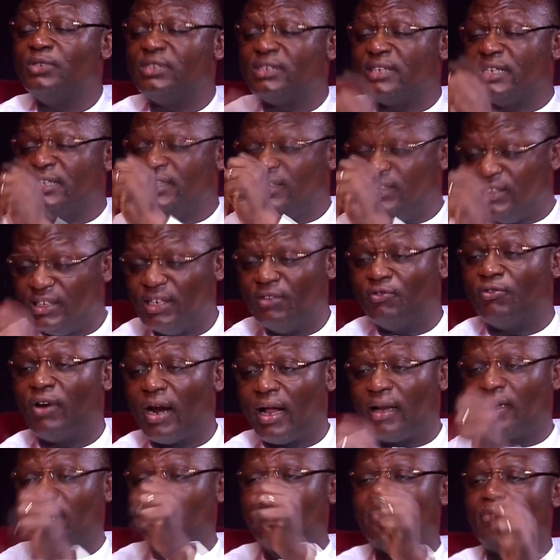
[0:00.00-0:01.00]
you say
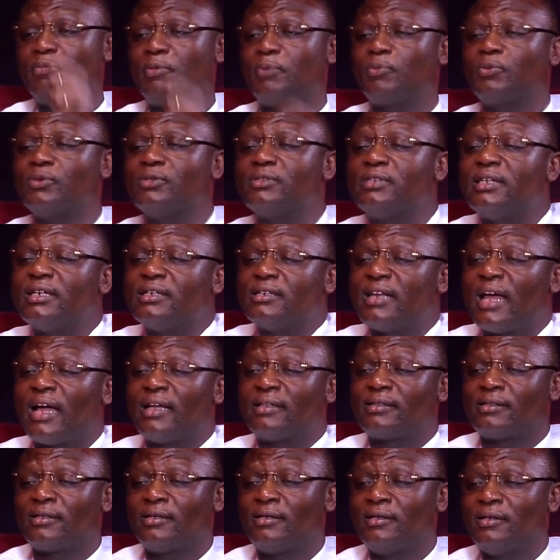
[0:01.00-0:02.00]
general, people think
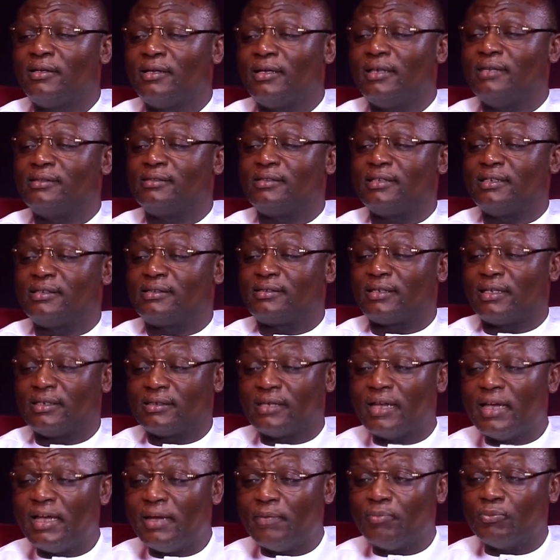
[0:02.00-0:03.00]
that it's
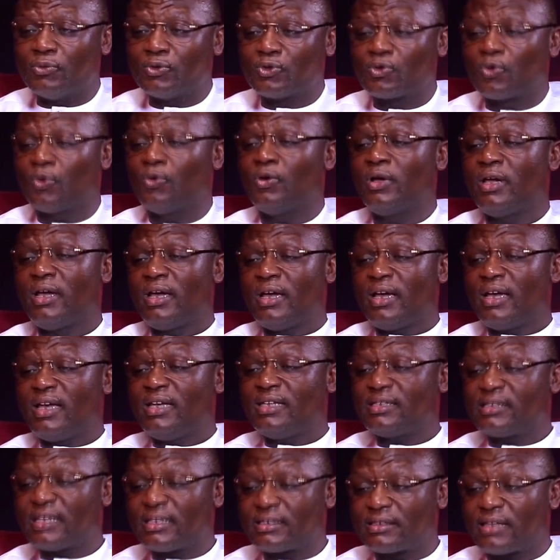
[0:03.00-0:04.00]
him. So
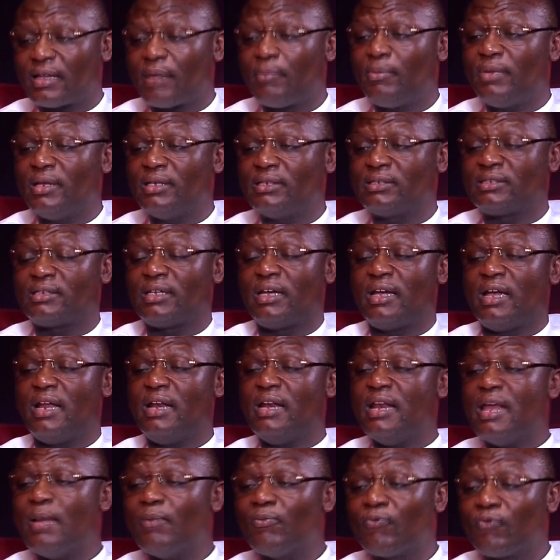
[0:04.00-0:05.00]
he's established a
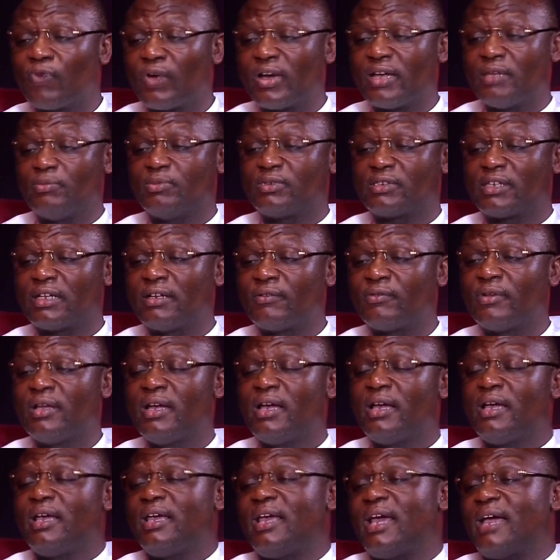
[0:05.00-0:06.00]
name for himself.
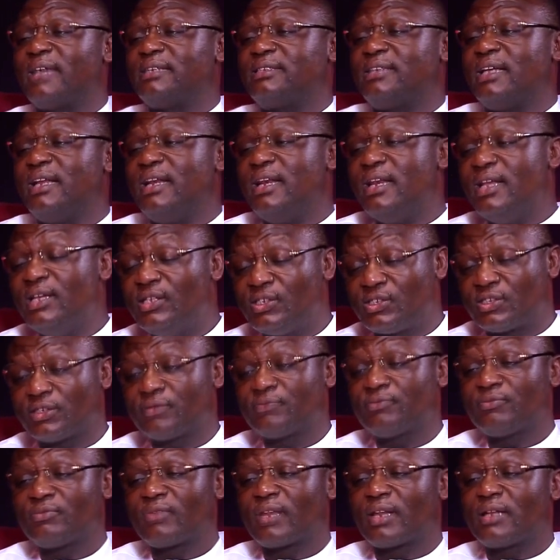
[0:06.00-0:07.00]
He has a
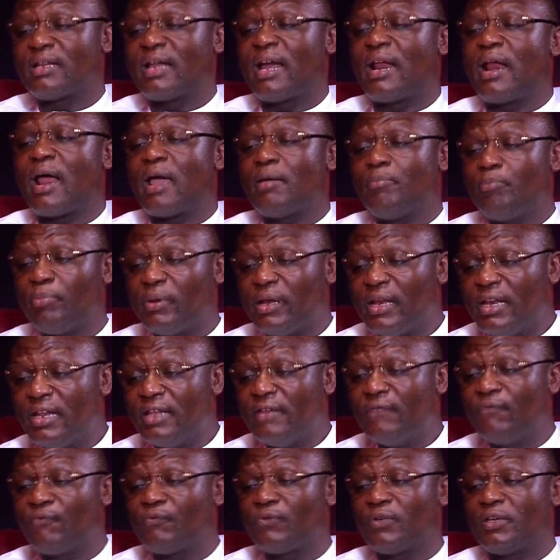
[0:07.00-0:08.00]
niche that I
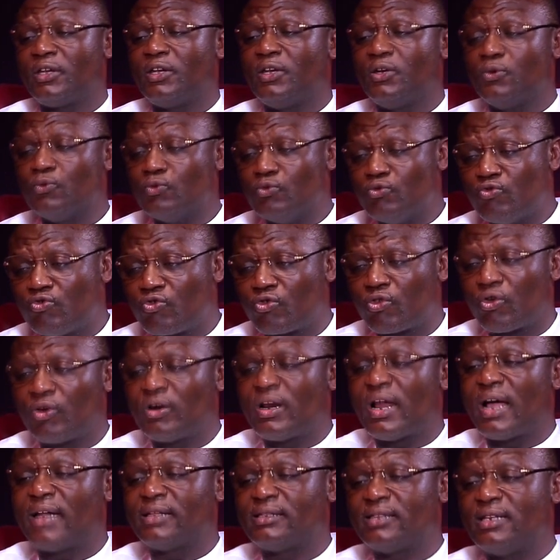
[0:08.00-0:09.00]
believe he will
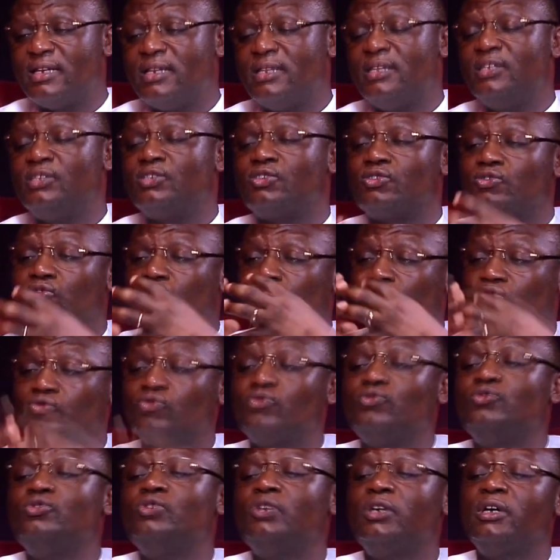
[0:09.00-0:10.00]
draw that niche
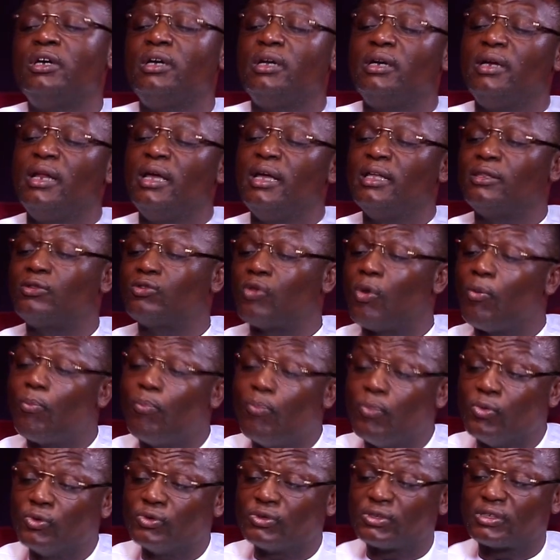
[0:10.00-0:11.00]
to the
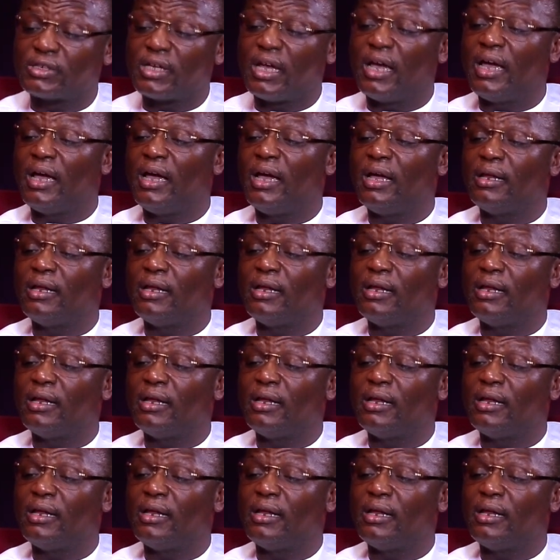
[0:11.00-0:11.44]
topmost